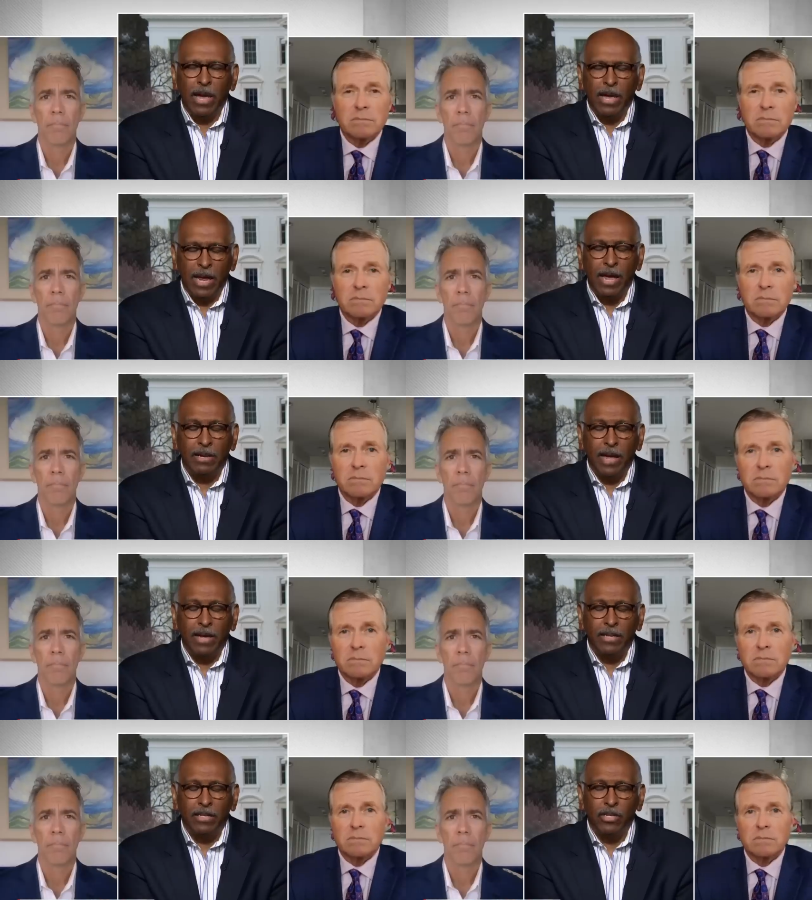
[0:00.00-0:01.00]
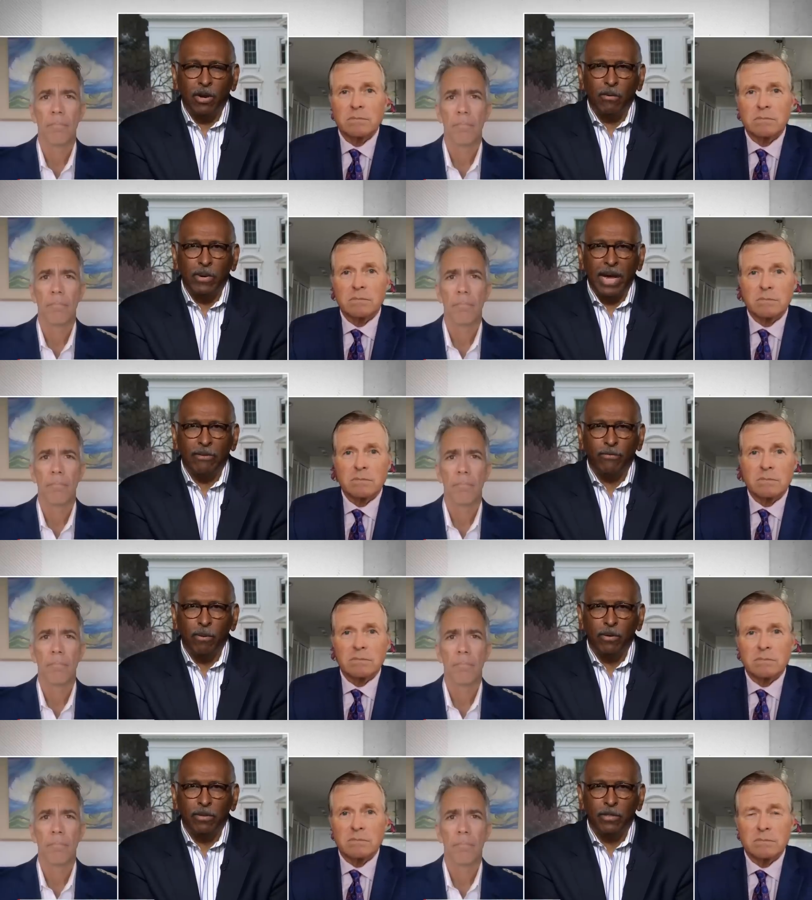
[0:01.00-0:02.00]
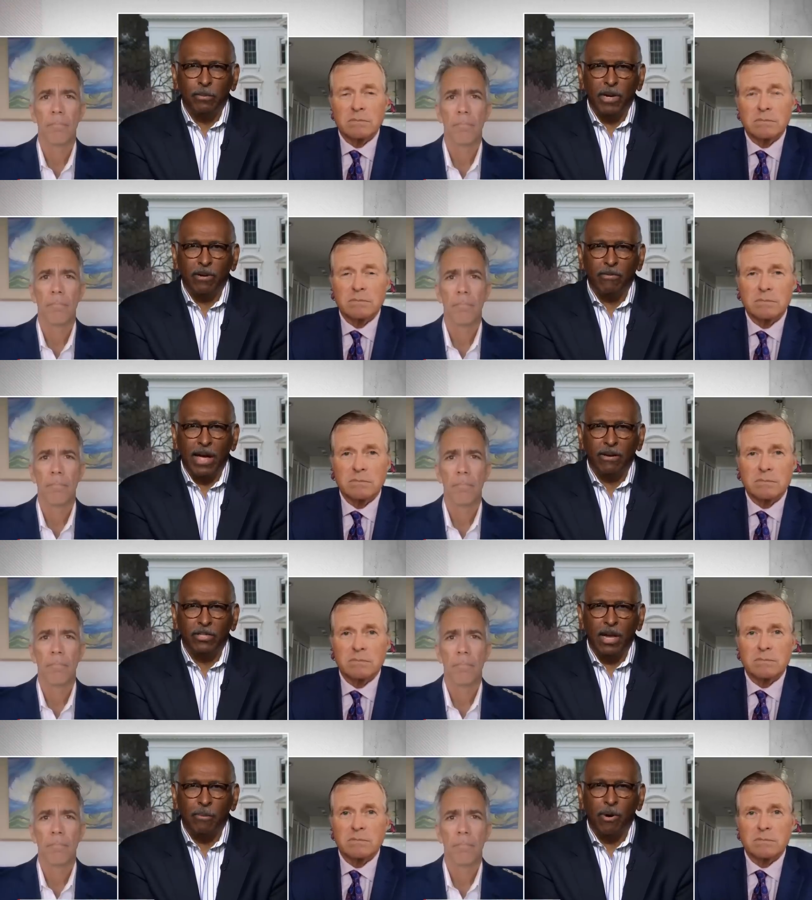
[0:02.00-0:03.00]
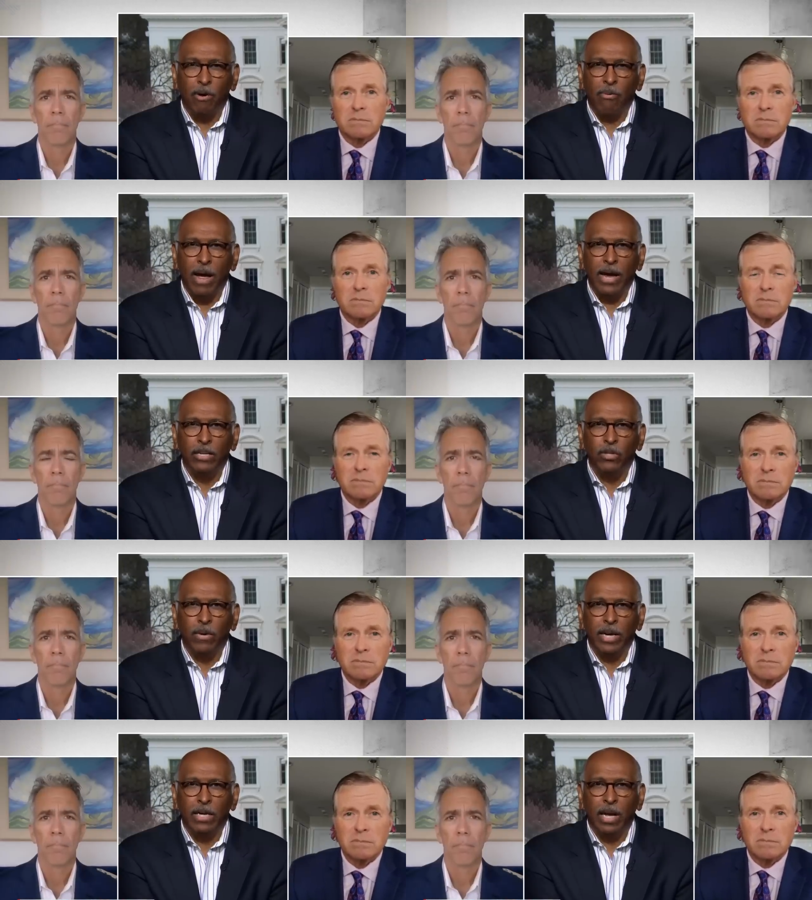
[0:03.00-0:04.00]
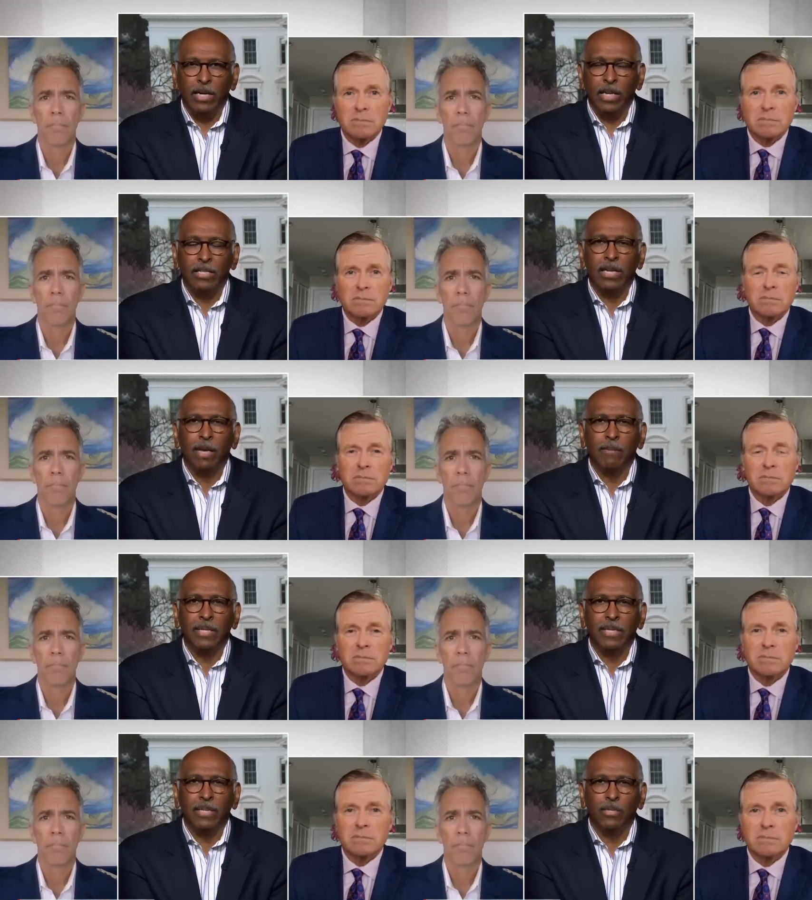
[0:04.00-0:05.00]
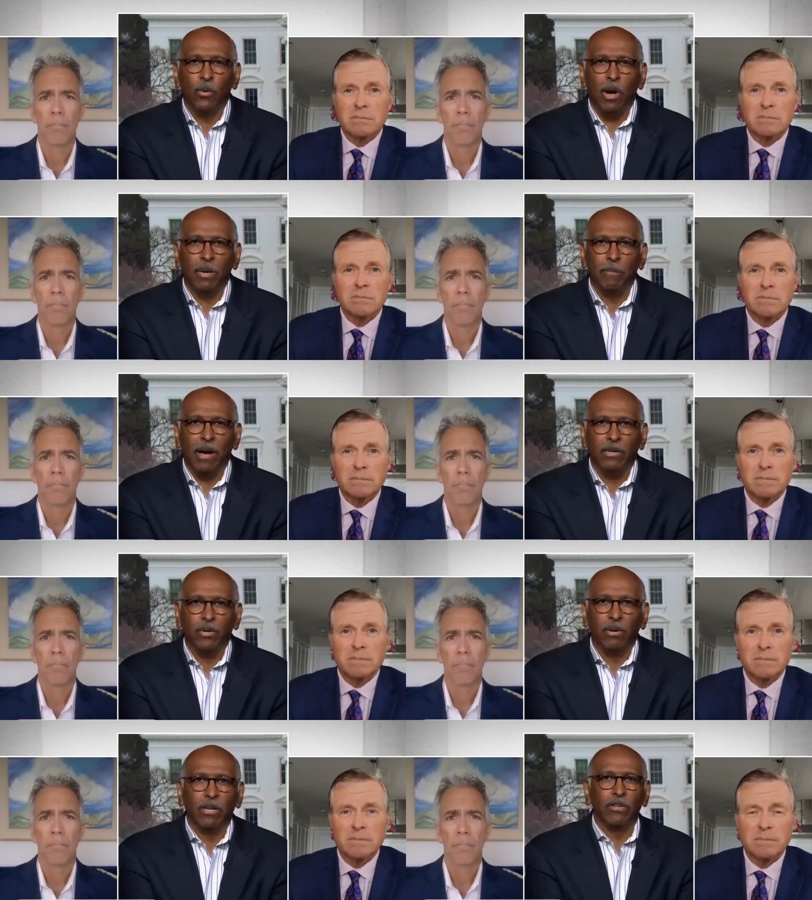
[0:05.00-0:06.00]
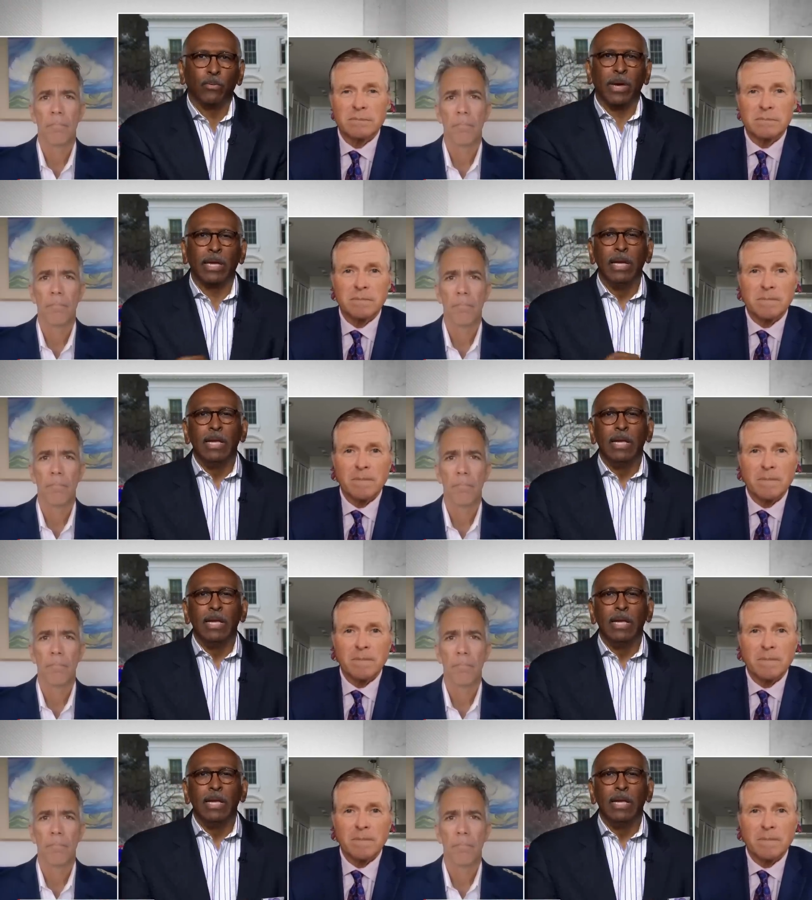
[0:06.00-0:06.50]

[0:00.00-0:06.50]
Speaker 1: and and Joe, we had former Speaker of the House uh, Paul Ryan joining uh, in CNBC's Squawk Box earlier this week,